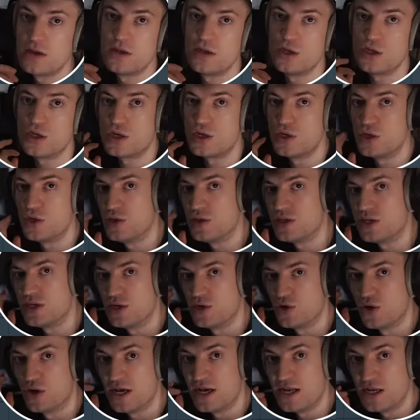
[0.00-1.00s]
You can use it in
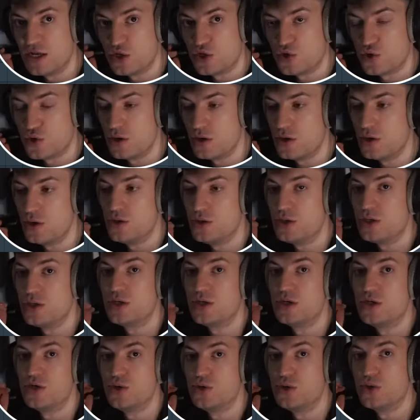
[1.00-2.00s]
your intros, you
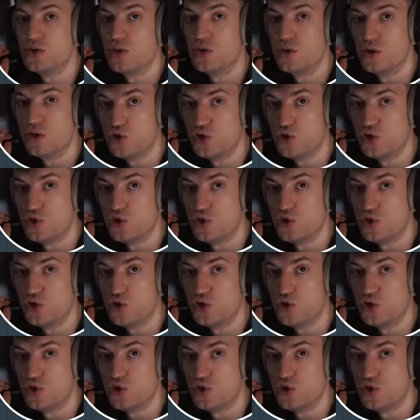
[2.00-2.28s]
can use it on